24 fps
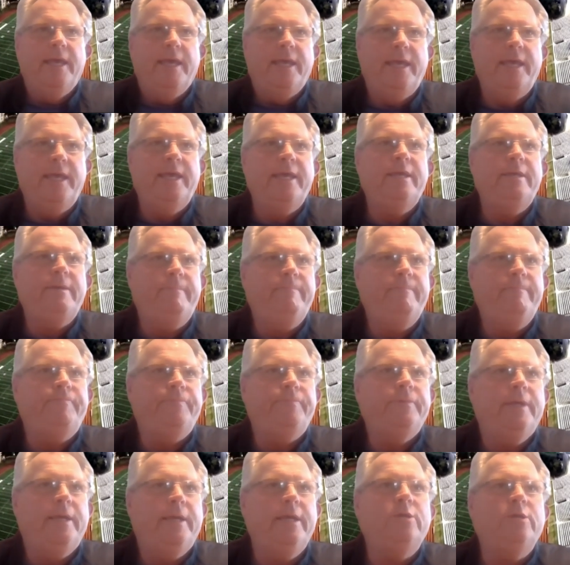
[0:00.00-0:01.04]
he
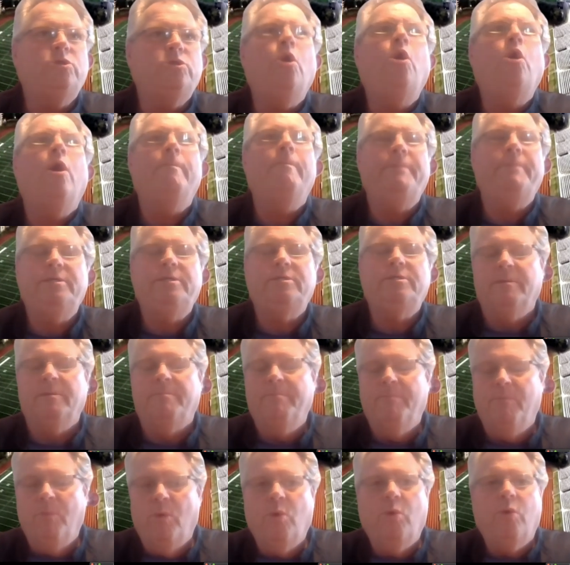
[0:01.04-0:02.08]
taught me
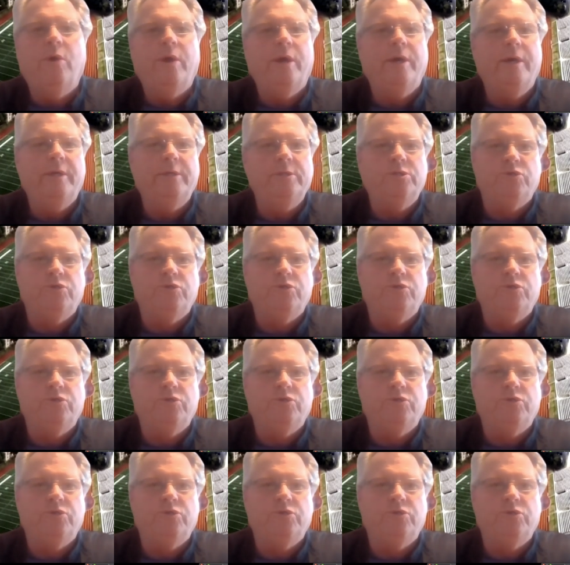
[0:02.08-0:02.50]
some more